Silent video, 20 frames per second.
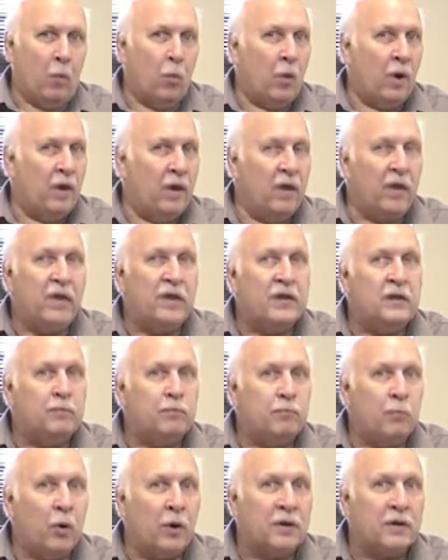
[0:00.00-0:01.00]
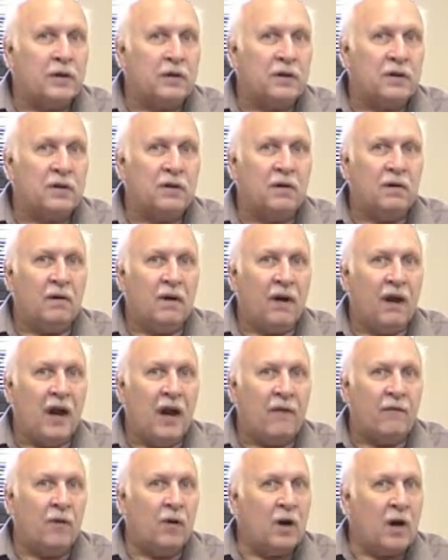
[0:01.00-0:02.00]
Whether these books
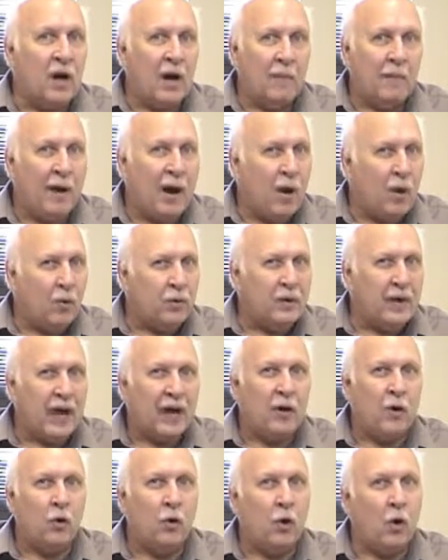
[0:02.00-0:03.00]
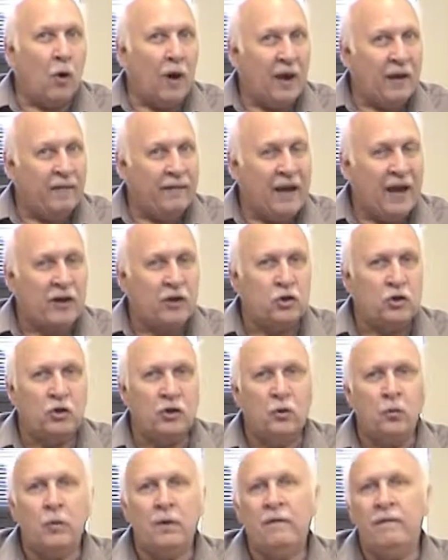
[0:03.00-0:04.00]
ever come out, I don't know. I've
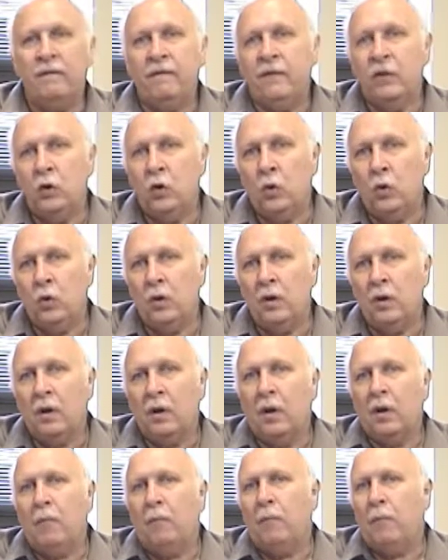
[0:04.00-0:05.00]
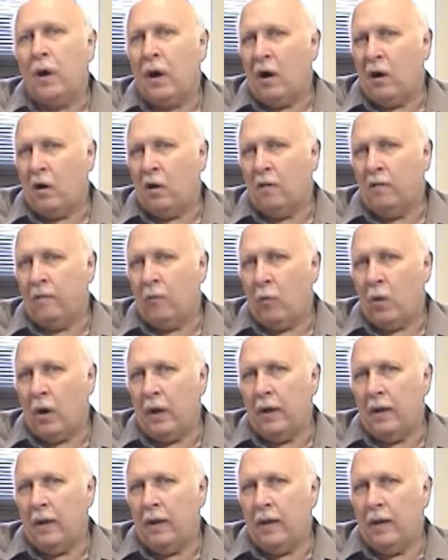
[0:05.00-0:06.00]
actually reviewed part of
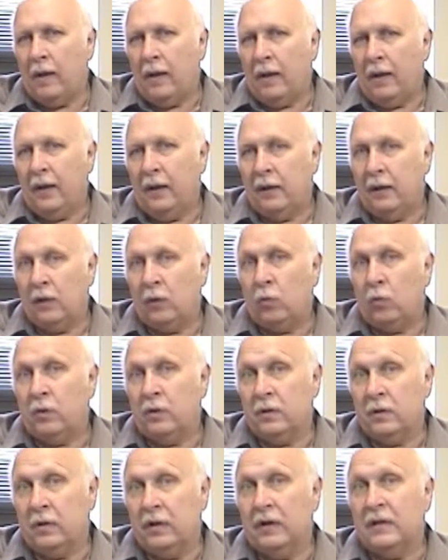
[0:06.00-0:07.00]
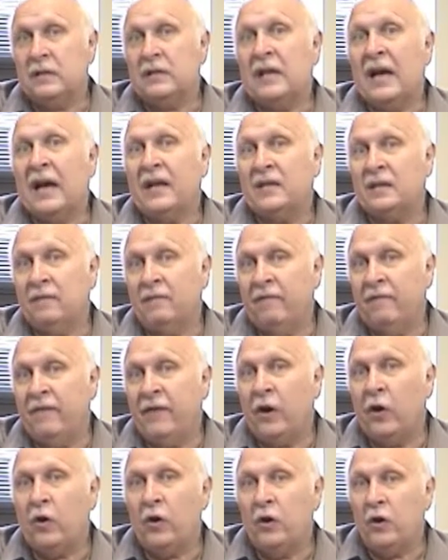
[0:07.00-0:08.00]
one it, it it's got some
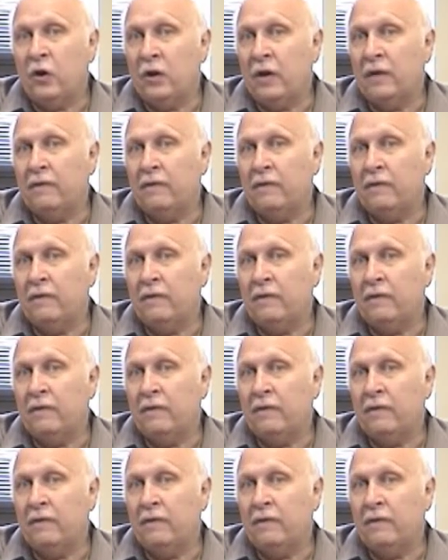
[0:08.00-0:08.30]
very good